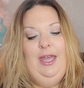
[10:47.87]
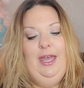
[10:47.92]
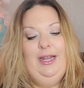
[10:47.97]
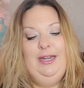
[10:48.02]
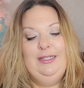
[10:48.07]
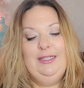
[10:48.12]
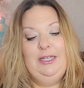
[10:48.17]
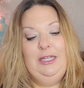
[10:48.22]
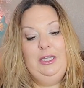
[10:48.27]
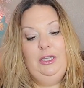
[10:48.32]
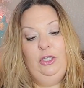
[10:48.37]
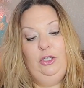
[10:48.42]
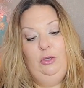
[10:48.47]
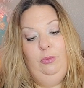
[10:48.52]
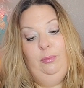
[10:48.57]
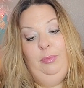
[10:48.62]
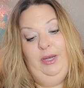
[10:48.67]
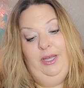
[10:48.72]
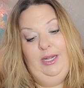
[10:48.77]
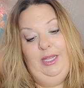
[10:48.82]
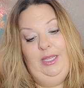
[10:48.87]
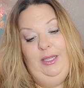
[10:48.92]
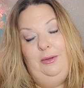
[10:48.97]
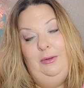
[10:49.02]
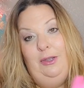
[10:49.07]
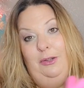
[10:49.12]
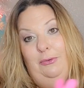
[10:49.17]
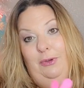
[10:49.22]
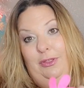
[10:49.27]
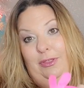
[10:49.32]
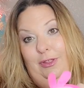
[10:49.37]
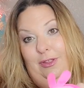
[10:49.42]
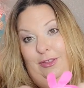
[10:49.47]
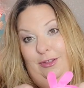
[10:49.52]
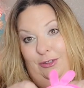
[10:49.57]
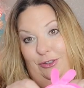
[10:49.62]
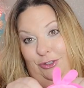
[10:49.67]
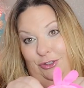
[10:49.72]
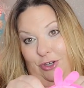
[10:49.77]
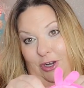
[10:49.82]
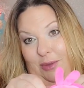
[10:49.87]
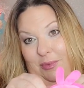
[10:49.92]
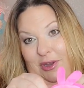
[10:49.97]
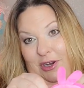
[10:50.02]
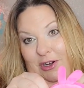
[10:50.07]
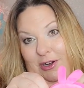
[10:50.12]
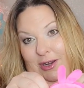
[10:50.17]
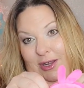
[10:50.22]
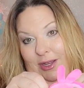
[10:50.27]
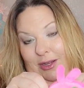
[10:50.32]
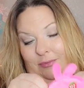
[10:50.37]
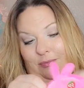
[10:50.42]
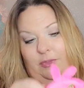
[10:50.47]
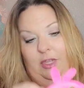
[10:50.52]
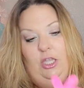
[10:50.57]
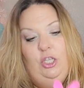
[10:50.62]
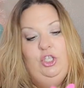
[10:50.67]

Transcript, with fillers: and it's like a little bunny with a little strawberry,